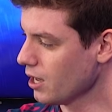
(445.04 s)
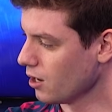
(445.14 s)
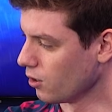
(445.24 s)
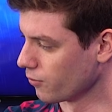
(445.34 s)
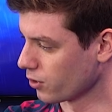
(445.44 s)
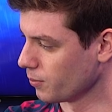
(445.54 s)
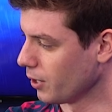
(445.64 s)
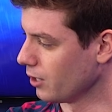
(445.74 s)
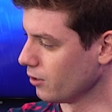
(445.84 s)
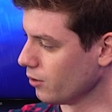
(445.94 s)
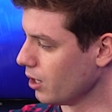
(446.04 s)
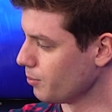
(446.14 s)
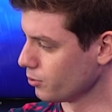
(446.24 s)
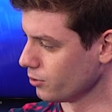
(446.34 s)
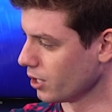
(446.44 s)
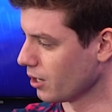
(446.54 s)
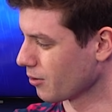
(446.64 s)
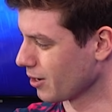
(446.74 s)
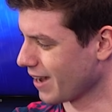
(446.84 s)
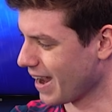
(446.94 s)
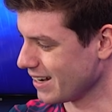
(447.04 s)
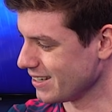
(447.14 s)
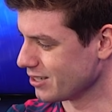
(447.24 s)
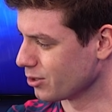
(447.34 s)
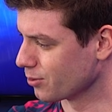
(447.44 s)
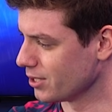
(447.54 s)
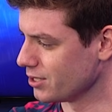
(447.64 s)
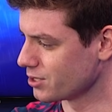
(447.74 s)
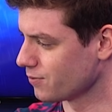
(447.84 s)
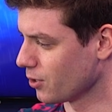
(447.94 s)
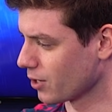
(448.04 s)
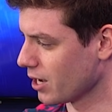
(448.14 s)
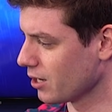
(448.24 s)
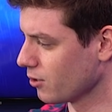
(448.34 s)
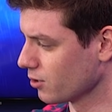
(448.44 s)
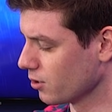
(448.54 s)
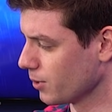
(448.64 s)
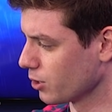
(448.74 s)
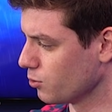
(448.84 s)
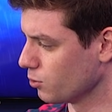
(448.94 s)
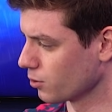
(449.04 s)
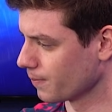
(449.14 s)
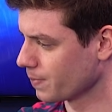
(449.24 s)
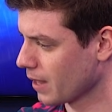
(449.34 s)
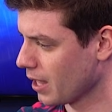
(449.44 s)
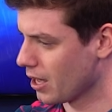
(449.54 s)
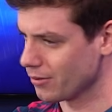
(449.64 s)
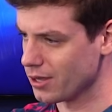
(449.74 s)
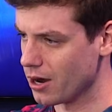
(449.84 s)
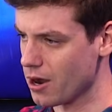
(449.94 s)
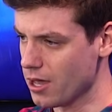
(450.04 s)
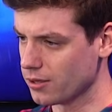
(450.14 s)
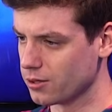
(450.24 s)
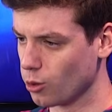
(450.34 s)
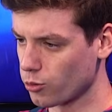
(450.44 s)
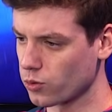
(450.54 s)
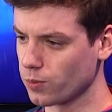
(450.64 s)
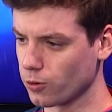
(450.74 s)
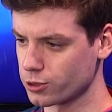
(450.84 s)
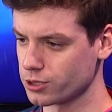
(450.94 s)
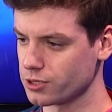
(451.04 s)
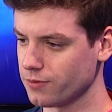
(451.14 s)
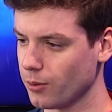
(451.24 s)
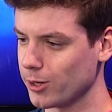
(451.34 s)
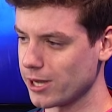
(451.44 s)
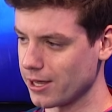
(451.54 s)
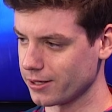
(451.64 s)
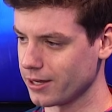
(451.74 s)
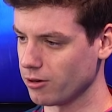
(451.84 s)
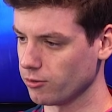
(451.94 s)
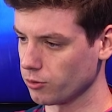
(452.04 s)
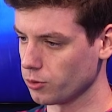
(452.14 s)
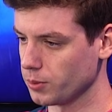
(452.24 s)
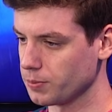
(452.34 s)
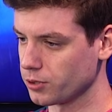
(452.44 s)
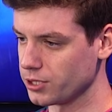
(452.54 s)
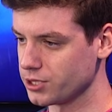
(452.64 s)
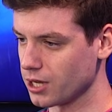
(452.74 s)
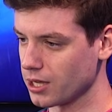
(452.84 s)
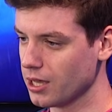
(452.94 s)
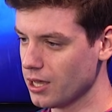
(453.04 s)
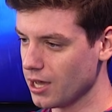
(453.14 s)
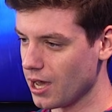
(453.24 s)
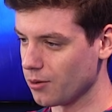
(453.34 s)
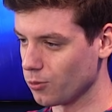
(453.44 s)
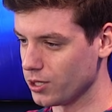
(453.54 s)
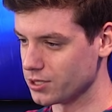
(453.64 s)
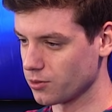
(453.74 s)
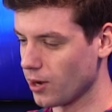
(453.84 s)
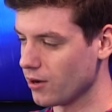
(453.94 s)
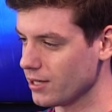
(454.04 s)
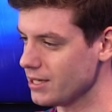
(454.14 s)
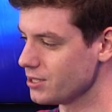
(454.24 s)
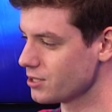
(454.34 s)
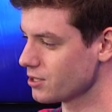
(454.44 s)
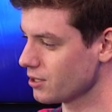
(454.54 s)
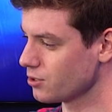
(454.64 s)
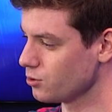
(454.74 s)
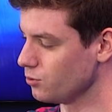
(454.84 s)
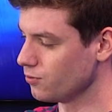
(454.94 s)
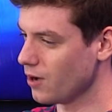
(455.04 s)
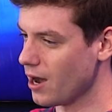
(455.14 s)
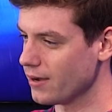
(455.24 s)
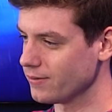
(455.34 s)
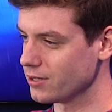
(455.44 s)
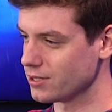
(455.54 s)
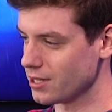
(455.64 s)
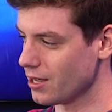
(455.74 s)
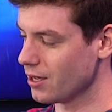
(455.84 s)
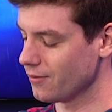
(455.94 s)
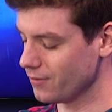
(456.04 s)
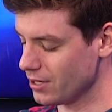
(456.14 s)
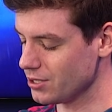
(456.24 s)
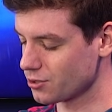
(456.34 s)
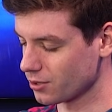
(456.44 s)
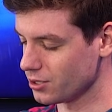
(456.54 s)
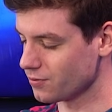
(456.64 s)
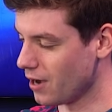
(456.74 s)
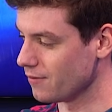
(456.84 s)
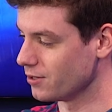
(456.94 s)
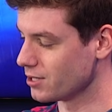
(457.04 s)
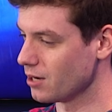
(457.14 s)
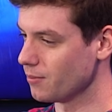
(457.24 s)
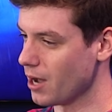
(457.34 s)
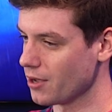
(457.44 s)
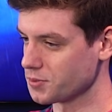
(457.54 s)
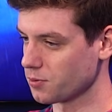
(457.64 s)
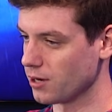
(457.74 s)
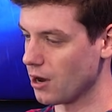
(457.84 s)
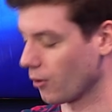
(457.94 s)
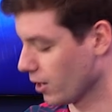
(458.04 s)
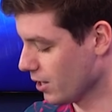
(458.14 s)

Over in Pahoa, Puna, around 80 degrees. Volcano, a little bit cooler out there. The northern portions of Hawaii Island, however, will be pretty sunny. And winds around east to 5 to 10. Easterly is 5 to 10 miles per hour.